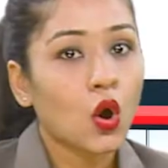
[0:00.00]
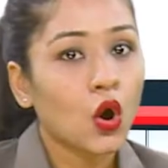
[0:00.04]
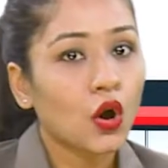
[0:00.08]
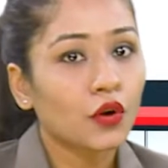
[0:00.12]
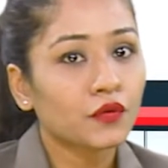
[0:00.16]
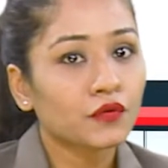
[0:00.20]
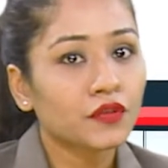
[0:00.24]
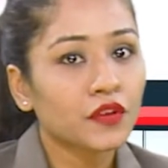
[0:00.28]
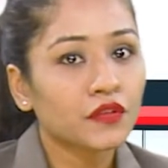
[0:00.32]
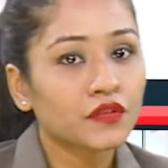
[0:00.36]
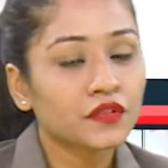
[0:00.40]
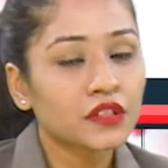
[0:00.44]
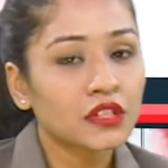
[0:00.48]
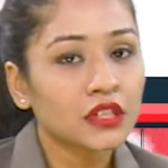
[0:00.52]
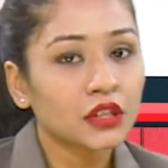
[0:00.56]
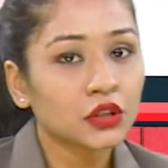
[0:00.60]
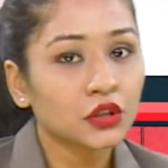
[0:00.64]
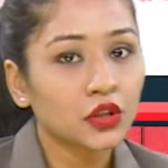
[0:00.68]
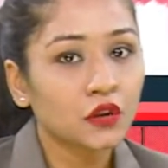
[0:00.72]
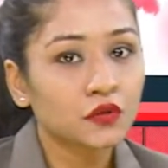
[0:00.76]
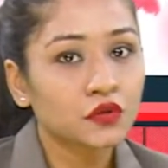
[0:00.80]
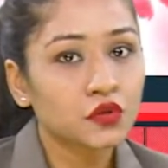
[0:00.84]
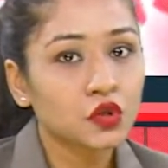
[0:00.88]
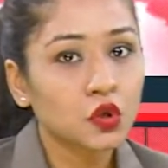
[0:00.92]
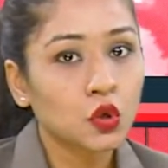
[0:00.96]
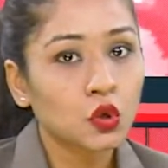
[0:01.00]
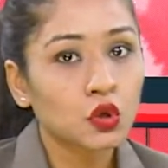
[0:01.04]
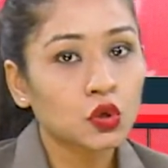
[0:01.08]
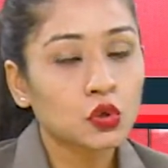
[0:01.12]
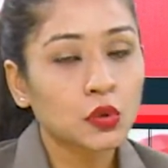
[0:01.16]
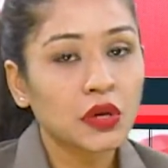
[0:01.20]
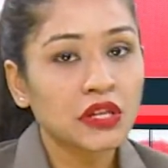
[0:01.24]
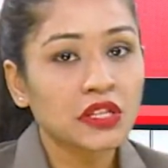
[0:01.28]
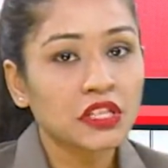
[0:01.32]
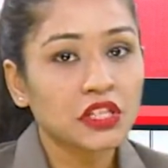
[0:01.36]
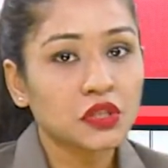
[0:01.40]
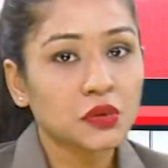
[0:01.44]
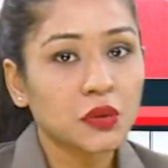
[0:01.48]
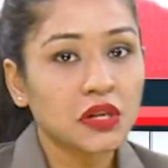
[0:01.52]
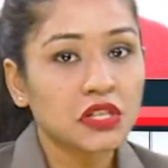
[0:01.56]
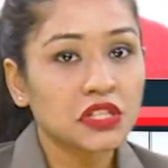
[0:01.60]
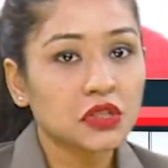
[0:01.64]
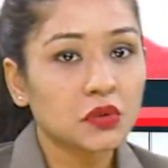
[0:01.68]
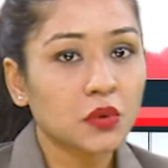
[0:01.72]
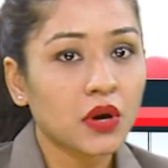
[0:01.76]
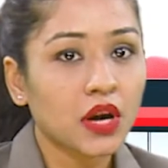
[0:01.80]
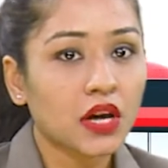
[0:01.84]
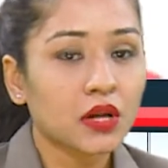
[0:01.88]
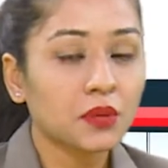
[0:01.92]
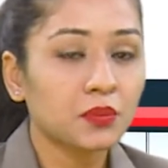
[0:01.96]
On 15th of June
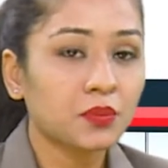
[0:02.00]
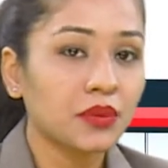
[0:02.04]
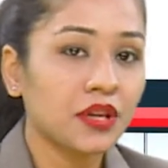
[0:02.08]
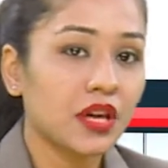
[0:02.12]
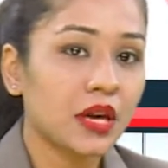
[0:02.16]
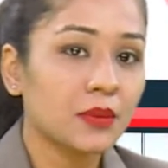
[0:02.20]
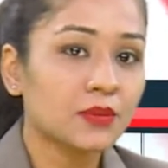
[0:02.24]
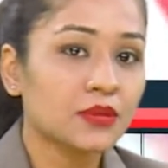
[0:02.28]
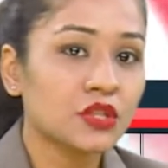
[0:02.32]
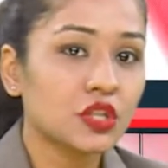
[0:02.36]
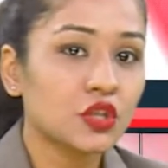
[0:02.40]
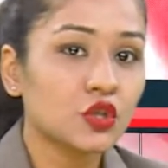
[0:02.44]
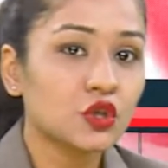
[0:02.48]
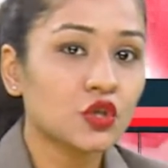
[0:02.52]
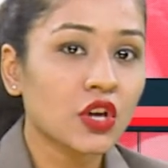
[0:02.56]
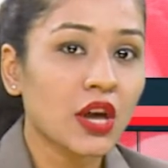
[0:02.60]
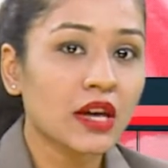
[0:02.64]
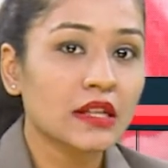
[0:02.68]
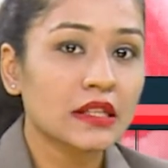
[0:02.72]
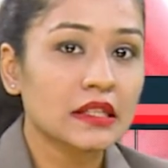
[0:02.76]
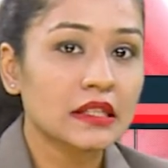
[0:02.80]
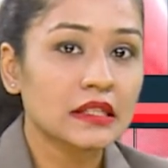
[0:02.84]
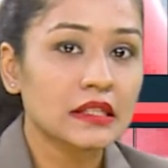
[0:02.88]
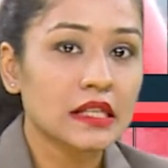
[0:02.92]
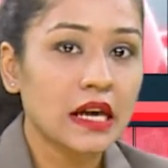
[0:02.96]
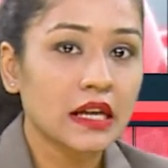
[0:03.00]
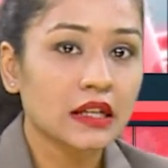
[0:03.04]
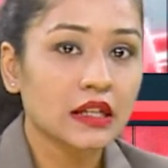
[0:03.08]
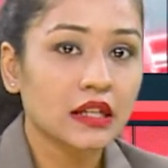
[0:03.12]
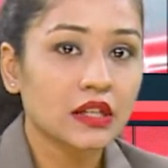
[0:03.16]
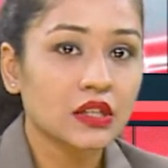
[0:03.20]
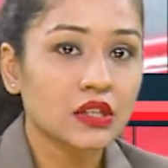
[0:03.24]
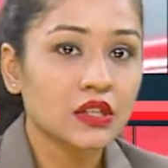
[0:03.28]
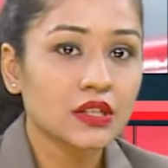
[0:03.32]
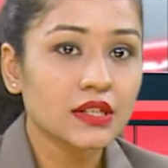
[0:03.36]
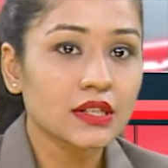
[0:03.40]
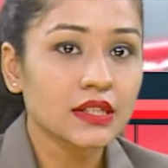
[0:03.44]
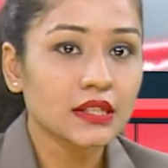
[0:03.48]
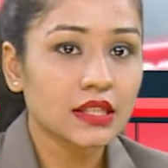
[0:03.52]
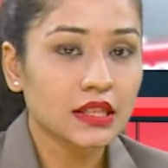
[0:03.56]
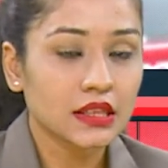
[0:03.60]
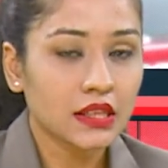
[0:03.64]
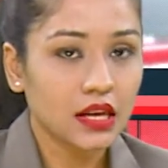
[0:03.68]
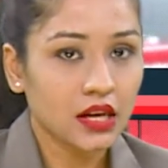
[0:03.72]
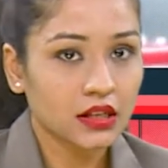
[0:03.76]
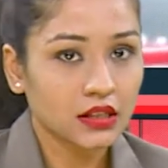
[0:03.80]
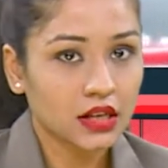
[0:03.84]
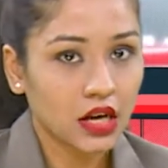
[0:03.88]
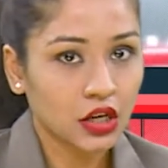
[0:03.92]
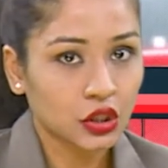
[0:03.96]
2021, PMC Channel Director
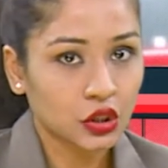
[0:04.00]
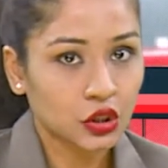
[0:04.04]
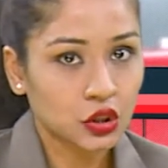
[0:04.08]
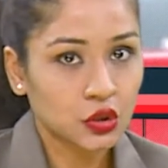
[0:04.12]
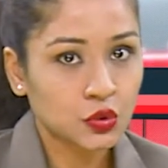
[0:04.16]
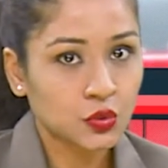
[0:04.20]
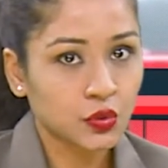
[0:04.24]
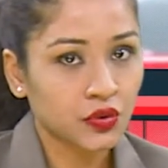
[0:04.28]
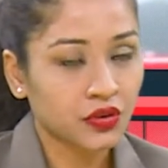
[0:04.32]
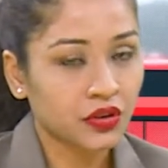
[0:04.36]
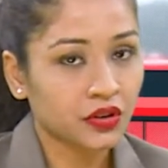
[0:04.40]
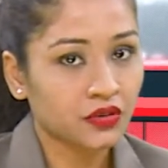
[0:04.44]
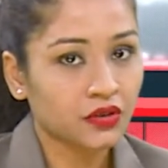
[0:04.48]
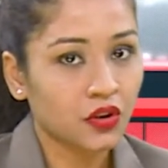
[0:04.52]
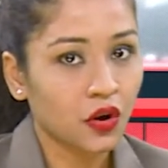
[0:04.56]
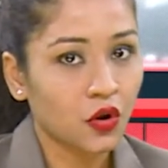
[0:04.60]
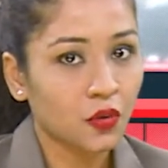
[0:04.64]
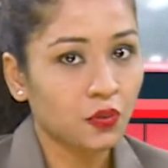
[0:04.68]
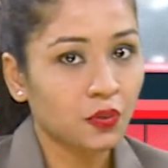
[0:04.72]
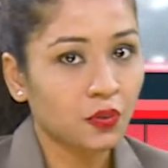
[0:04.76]
Siddha Nageshwara Rao